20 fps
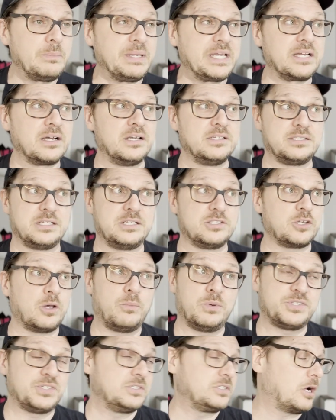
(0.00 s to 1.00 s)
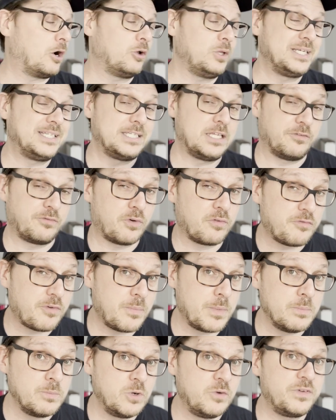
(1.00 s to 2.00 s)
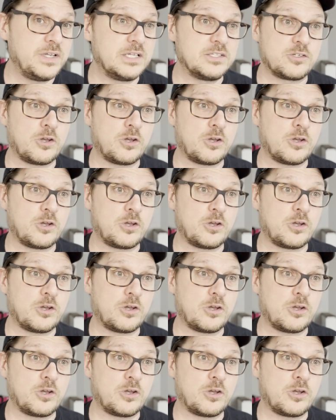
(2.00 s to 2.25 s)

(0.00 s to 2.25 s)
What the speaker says: because it's almost entirely different from the movie.